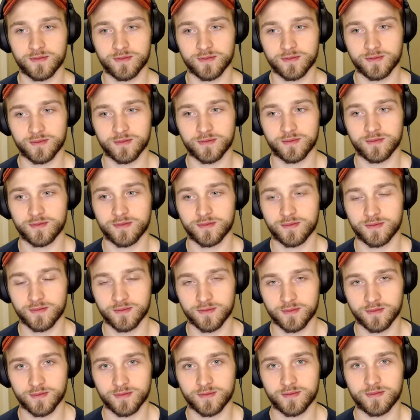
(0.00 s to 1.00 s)

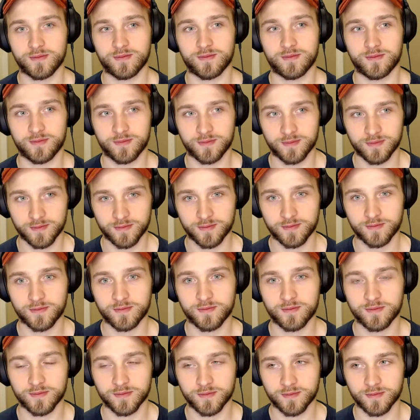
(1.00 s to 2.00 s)

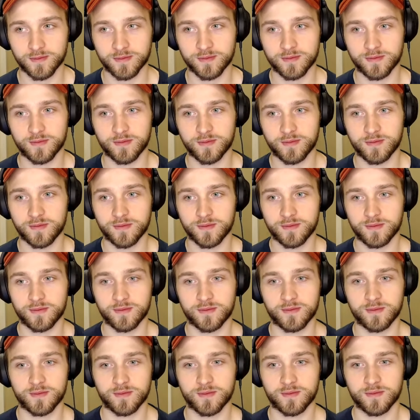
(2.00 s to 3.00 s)

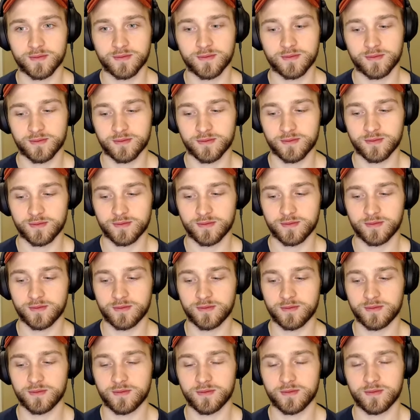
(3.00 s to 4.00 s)

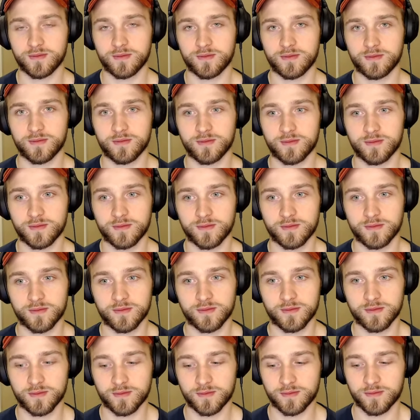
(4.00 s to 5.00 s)

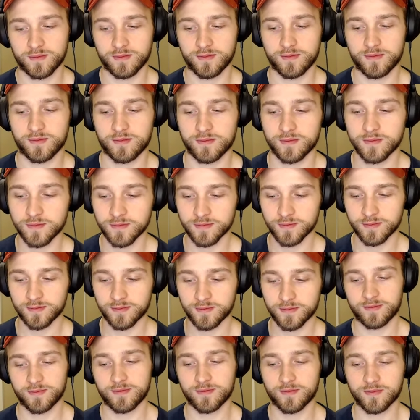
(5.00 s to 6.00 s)

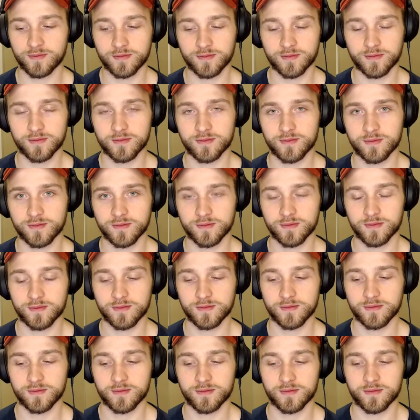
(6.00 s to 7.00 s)

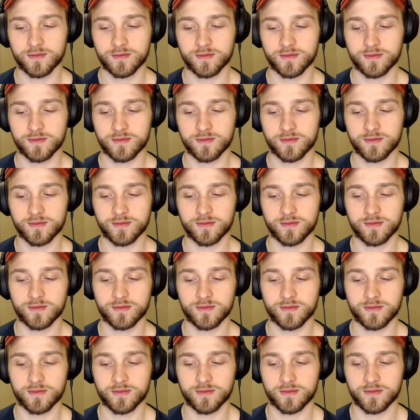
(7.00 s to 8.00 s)
This person isn't speaking.